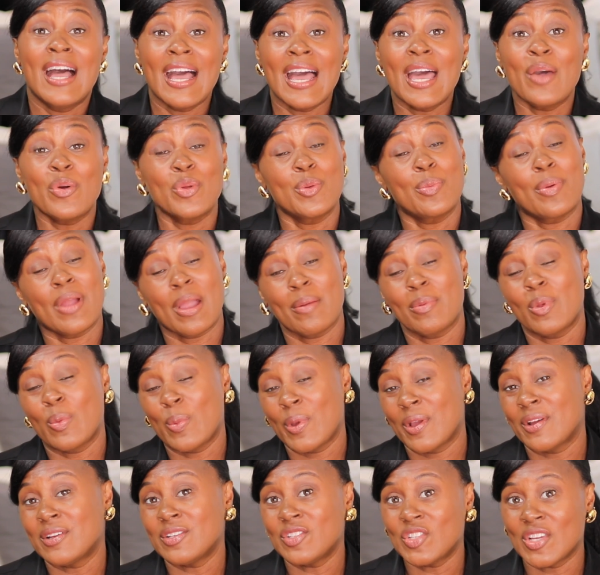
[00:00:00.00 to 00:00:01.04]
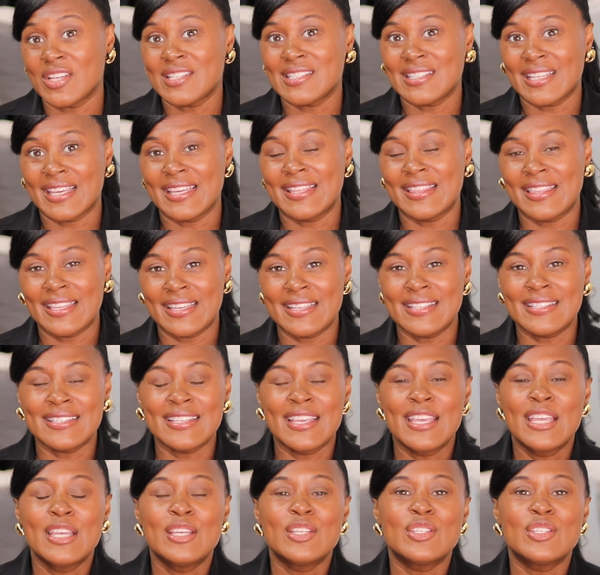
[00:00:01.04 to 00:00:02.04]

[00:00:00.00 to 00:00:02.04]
I would probably wear it just like this.